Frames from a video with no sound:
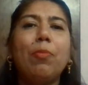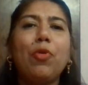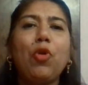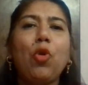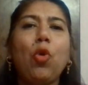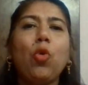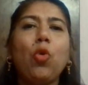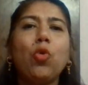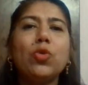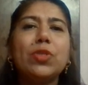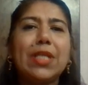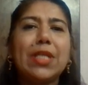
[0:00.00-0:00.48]

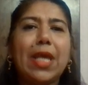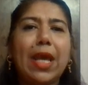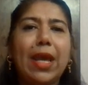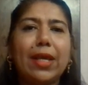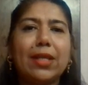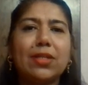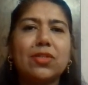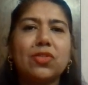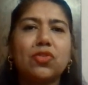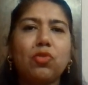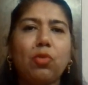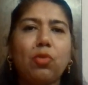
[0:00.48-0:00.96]
prose
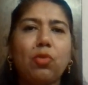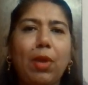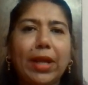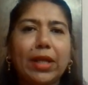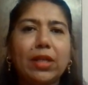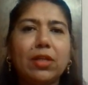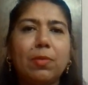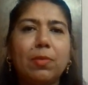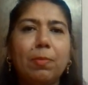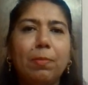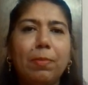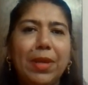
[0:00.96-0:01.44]

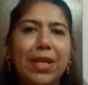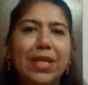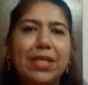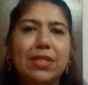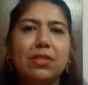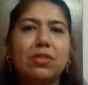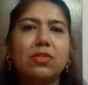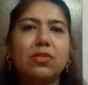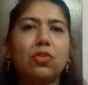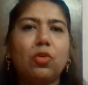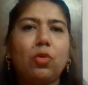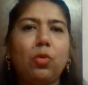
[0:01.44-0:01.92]

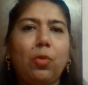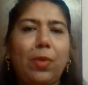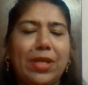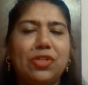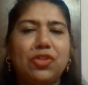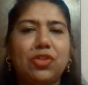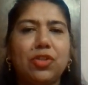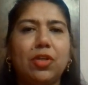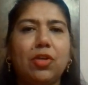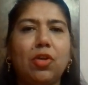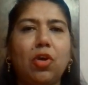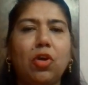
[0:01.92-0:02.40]
extract-based
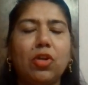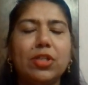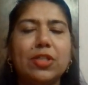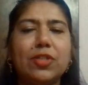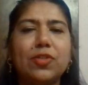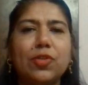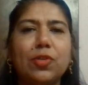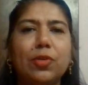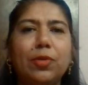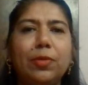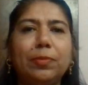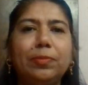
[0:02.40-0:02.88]
question
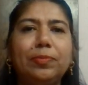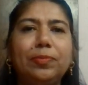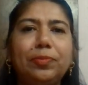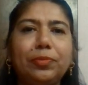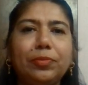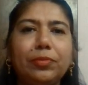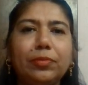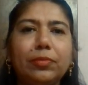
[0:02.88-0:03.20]
also.